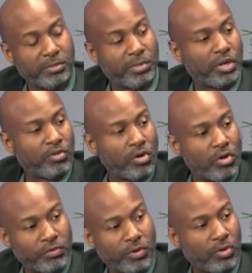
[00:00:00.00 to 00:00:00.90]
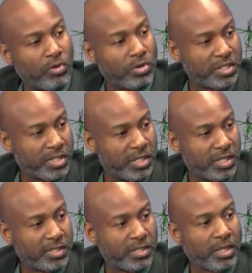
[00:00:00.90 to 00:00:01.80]
it's been around for all these
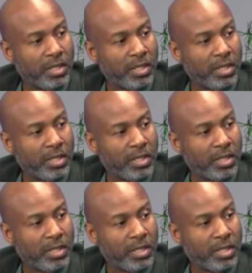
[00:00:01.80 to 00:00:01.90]
years,